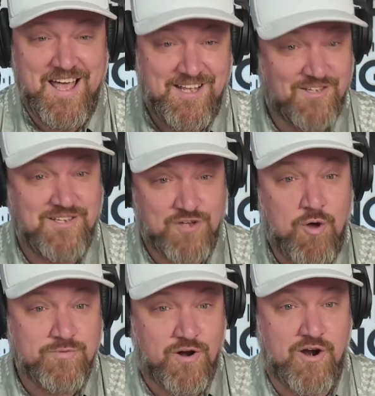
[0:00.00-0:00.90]
so these
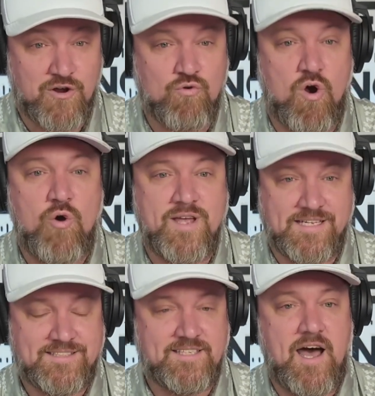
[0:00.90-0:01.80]
homes started growing
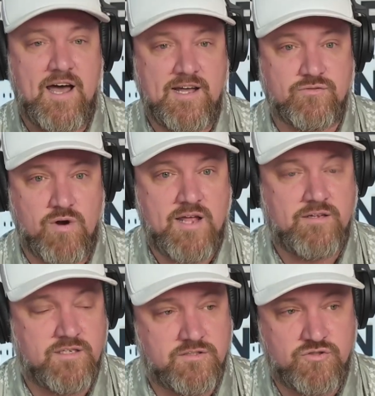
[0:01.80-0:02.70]
in size, right?
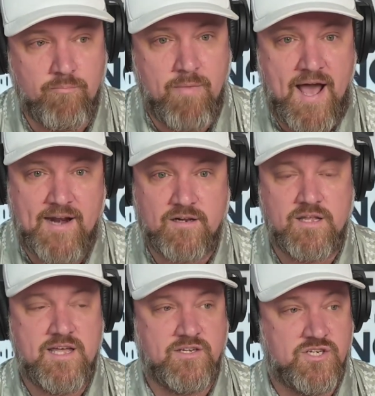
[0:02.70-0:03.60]
Just
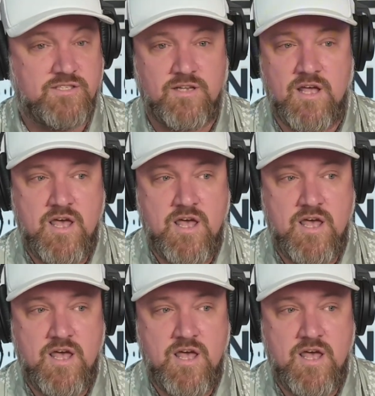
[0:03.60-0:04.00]
dramatically, and just